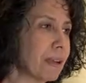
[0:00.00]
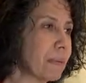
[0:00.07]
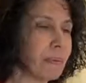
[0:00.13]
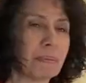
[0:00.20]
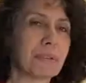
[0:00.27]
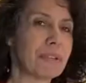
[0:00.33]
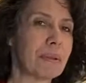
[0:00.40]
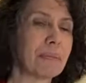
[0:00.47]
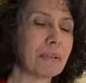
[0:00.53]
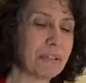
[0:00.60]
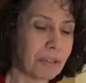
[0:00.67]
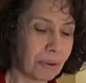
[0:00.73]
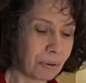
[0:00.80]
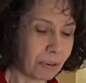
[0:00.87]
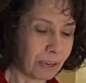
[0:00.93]
up with something
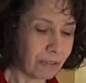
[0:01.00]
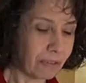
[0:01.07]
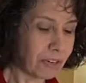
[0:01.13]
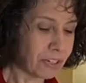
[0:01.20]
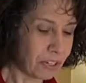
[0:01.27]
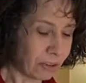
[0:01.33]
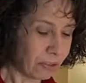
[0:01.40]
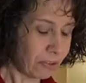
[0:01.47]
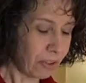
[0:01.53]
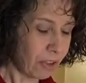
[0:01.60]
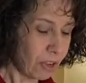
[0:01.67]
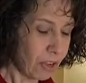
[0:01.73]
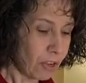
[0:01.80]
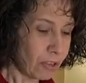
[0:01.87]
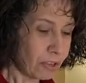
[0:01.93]
totally original.
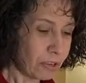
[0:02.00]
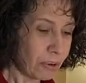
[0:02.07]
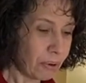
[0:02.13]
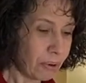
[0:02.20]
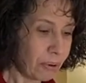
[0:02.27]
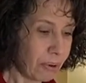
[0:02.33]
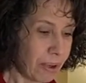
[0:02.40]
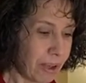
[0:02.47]
So